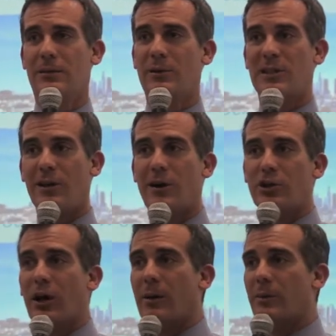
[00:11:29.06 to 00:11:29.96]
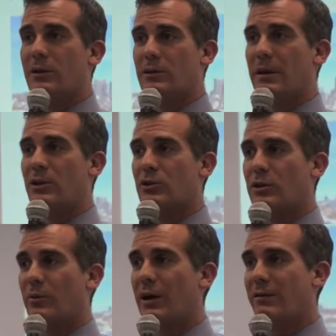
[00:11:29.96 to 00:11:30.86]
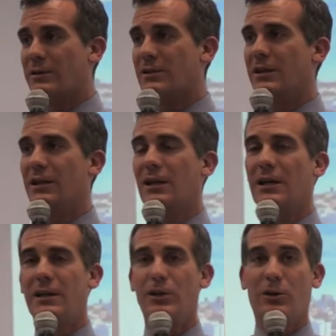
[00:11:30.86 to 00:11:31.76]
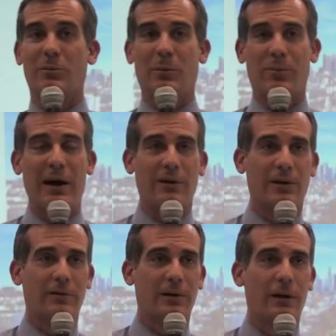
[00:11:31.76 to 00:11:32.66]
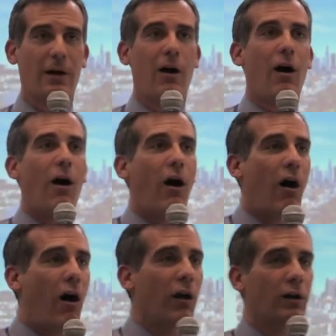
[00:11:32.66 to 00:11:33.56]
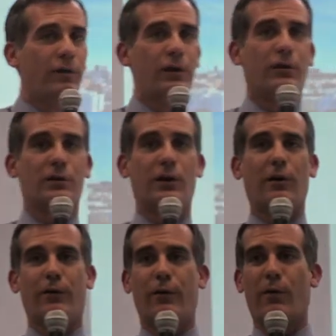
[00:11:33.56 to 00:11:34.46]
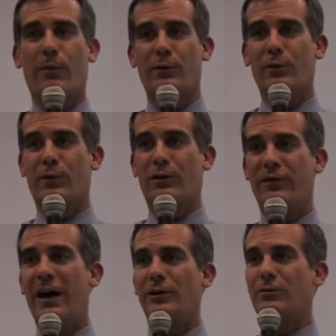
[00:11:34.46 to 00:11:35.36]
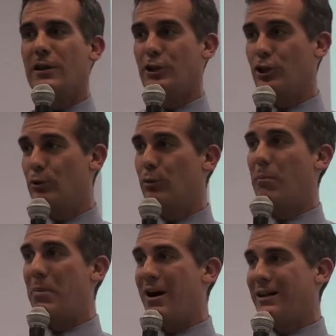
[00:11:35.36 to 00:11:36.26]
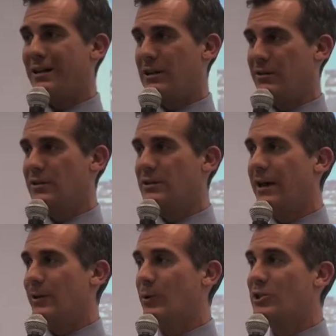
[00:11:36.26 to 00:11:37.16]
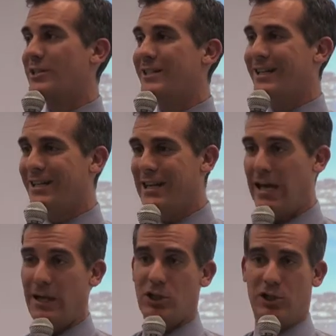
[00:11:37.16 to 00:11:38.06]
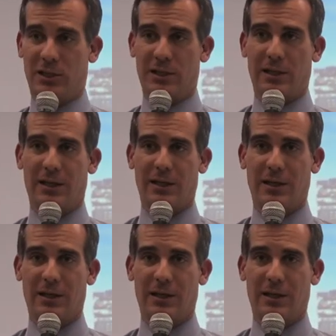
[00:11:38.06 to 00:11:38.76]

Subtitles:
which is our job, to make sure that we have a city that you can be proud of. All of those are informed with the value that you embody here tonight, which is an engaged city.